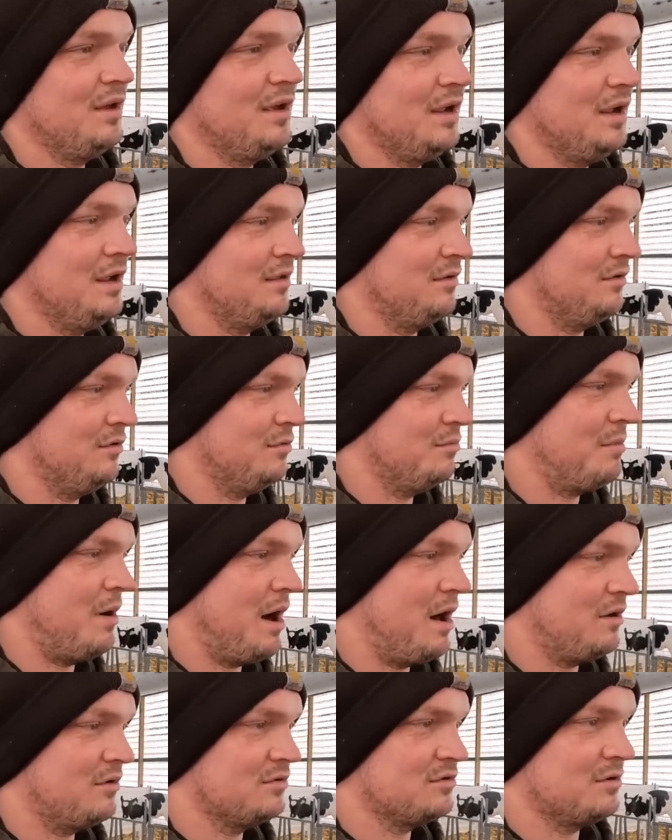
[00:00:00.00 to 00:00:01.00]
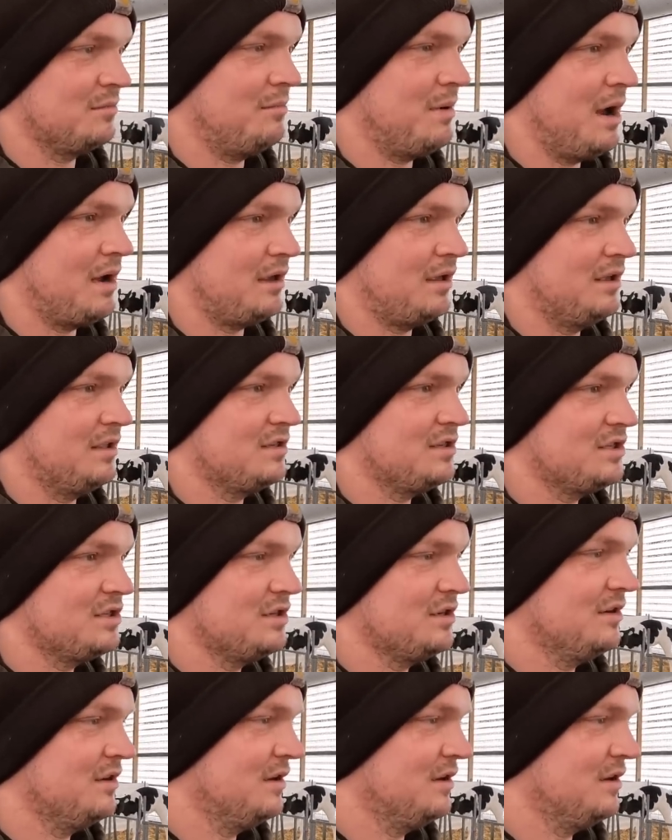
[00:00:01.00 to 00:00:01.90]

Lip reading: either do bottles or buckets.